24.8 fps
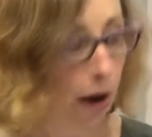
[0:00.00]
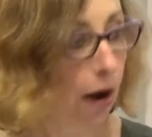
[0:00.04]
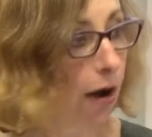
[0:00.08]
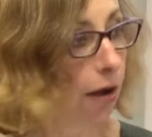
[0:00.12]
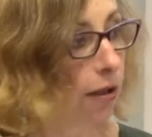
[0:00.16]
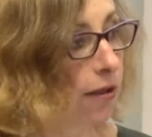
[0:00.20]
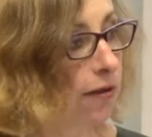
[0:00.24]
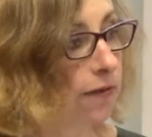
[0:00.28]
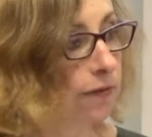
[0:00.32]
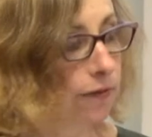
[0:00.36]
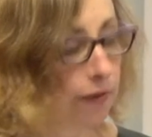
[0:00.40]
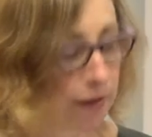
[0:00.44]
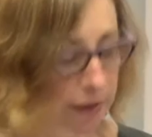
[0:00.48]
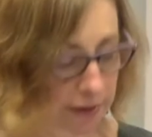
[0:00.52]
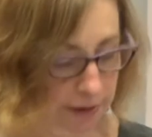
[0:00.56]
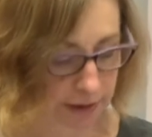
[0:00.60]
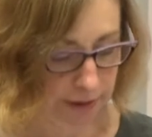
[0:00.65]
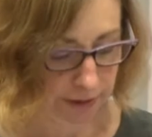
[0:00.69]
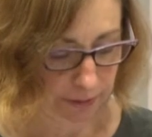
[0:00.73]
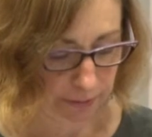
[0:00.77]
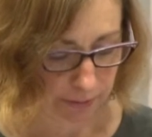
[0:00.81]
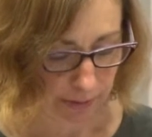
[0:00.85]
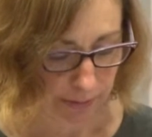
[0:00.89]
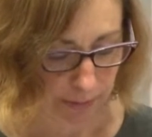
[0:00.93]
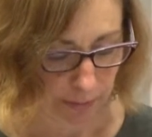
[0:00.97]
All of
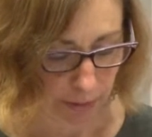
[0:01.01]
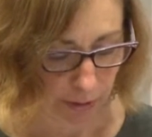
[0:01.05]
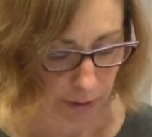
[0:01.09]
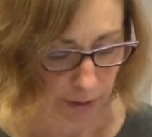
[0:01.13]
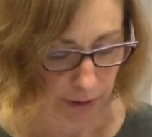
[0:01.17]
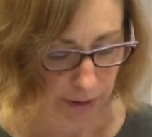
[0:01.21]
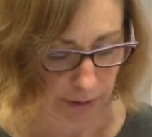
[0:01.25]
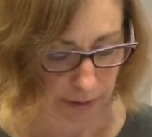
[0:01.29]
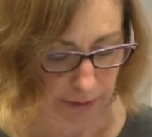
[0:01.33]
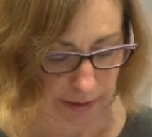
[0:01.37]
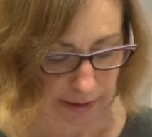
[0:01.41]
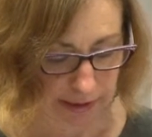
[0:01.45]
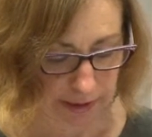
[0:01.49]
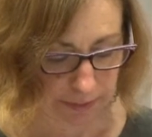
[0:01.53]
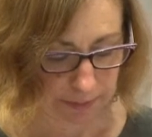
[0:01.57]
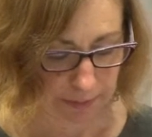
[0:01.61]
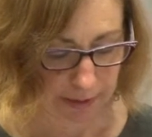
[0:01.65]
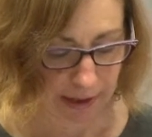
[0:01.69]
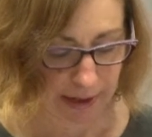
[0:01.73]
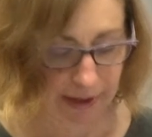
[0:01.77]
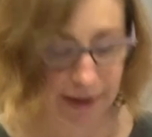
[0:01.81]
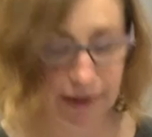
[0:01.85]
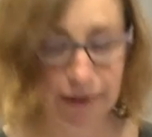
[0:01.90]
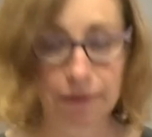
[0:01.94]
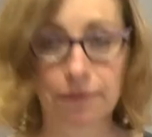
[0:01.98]
this, the reporter
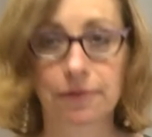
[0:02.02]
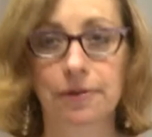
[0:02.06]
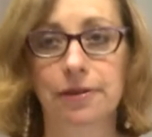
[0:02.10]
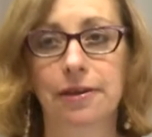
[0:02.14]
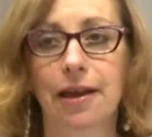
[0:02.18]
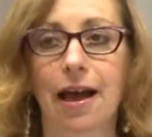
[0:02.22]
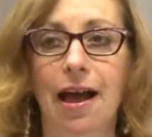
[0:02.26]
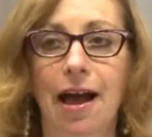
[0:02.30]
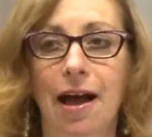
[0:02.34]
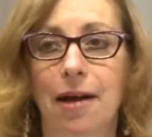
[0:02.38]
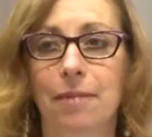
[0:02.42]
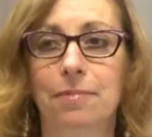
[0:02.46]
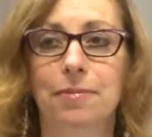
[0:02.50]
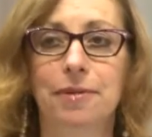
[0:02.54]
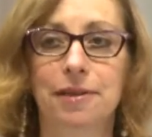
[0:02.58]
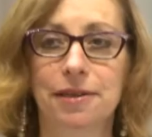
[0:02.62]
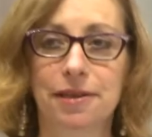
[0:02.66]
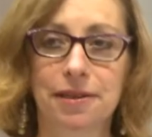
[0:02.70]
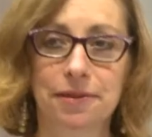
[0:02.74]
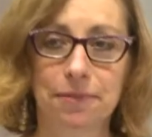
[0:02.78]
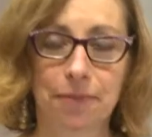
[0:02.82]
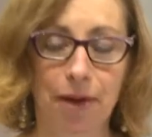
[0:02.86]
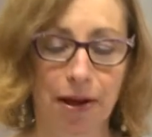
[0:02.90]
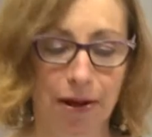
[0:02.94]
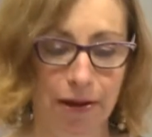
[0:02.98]
explained with a happy
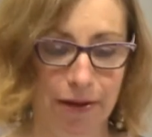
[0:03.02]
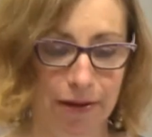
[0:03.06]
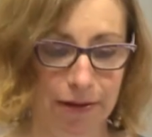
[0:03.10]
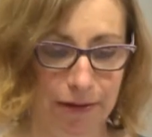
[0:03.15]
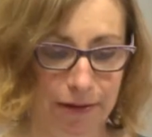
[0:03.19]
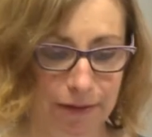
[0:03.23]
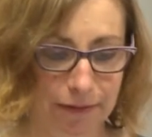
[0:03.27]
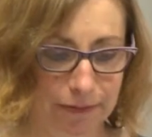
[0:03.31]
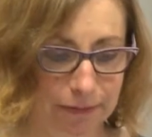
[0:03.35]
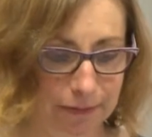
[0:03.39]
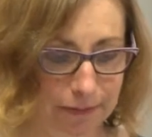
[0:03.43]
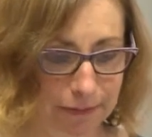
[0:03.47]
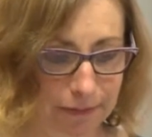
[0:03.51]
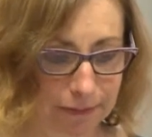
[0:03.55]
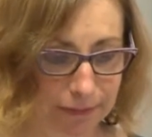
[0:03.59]
smile.